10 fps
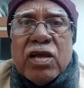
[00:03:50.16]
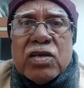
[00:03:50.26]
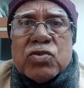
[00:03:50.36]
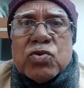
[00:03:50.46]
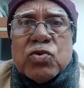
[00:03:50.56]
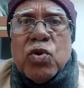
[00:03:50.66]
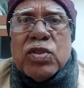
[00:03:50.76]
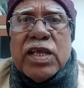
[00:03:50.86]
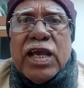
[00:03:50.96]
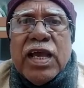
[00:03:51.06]
So
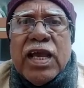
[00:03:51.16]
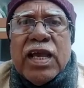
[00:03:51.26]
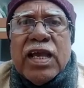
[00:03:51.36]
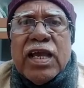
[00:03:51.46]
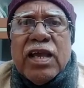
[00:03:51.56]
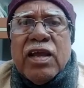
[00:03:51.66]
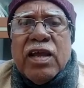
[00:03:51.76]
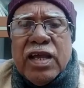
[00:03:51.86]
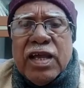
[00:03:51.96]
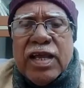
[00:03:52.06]
they
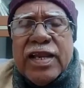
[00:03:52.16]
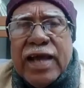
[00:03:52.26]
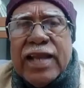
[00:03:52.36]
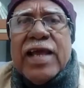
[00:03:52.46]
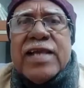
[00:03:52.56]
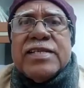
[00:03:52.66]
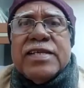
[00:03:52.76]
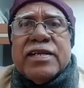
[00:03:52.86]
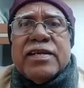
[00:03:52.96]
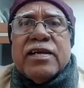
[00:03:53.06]
realized
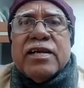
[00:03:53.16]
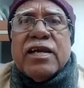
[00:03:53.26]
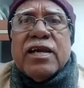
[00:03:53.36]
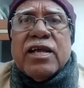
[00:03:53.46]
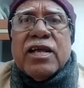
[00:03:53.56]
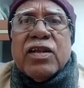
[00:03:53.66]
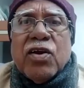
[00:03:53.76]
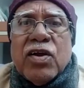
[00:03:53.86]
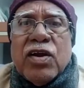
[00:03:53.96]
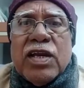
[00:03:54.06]
it.
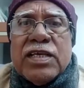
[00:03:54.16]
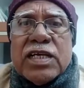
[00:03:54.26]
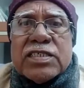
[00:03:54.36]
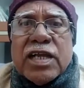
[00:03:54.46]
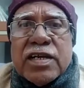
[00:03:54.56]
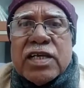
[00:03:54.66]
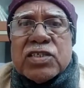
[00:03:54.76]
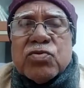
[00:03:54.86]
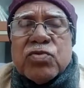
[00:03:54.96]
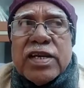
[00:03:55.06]
Not only just
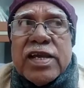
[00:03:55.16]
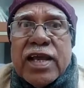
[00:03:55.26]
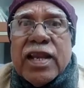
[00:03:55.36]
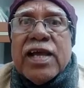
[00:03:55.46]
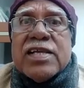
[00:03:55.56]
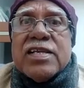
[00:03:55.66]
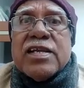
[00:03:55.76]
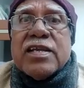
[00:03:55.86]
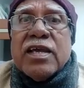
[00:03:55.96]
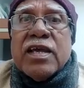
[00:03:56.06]
understood, he realized
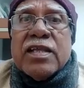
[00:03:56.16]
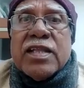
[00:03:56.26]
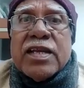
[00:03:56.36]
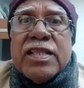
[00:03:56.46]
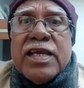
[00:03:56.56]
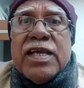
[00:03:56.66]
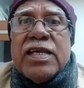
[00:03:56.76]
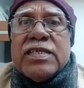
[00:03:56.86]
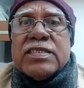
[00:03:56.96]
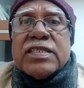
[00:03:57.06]
it, that
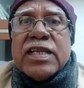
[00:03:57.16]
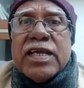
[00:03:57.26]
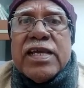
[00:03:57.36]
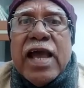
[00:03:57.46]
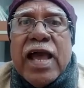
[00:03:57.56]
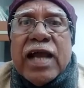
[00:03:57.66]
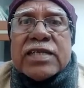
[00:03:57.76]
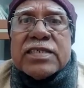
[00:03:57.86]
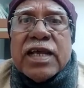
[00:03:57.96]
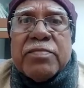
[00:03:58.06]
these 3
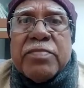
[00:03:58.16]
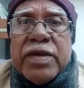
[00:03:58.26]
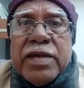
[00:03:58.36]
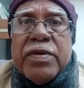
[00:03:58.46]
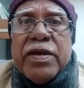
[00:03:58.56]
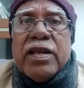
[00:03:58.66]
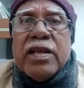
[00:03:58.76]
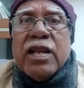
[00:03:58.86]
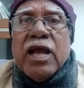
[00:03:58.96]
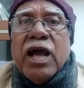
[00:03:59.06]
acts and bill
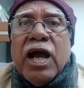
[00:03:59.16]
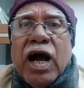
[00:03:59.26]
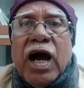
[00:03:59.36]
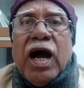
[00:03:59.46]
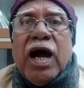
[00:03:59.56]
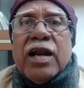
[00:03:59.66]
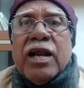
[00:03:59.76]
are